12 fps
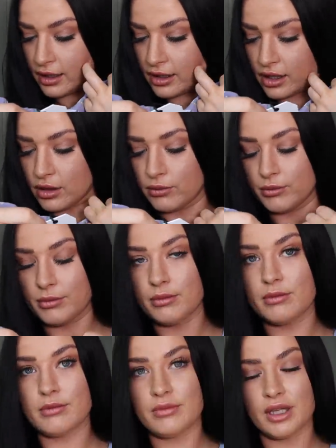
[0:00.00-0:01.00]
you know,
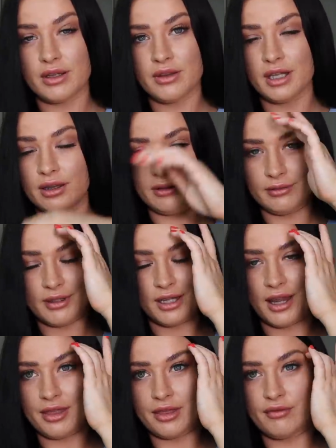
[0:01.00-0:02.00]
the, the, the
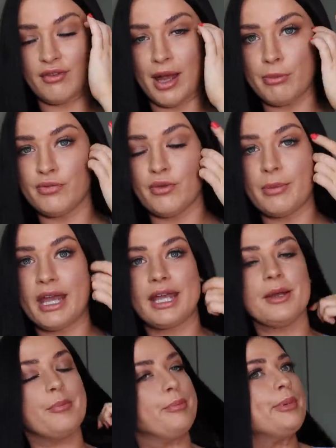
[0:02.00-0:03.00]
length vibe for
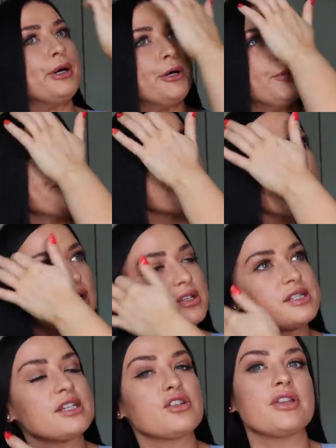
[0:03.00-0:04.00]
me, but
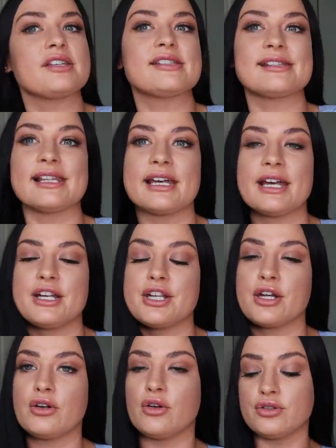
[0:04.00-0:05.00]
because it's got the slit and you
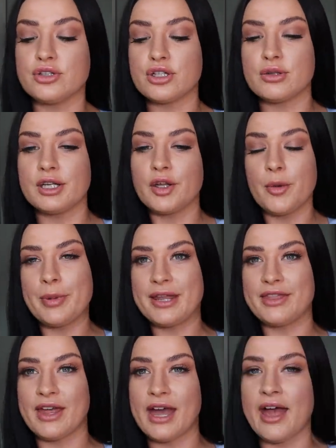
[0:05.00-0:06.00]
can undo the little
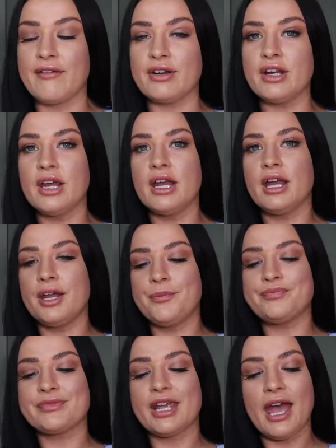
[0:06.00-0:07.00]
bit there, and
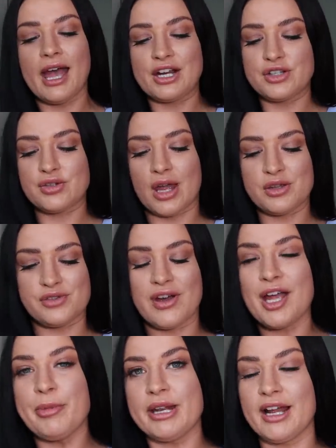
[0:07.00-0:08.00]
yeah, I just I was
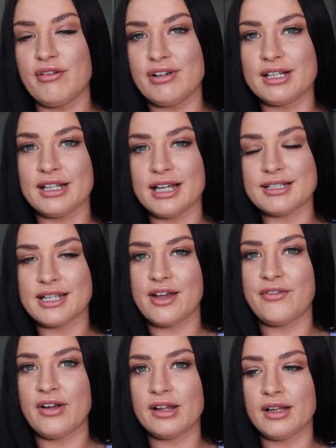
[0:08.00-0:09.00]
vibing it. I really liked it. I
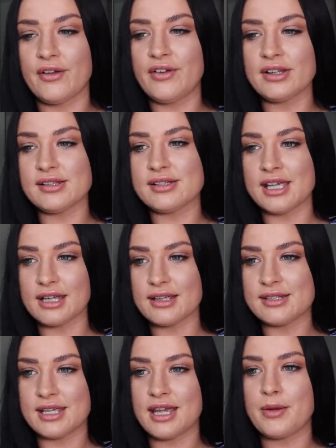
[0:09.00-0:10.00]
felt I felt
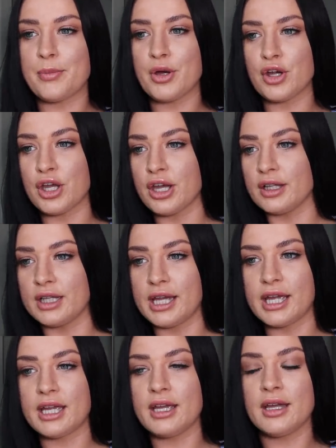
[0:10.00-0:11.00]
sexy but
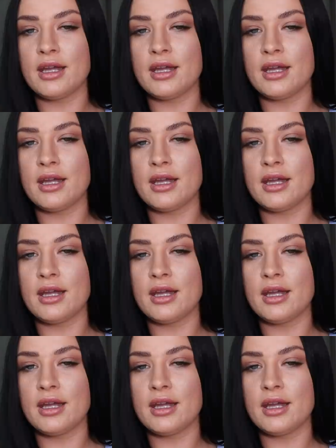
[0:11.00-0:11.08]
girly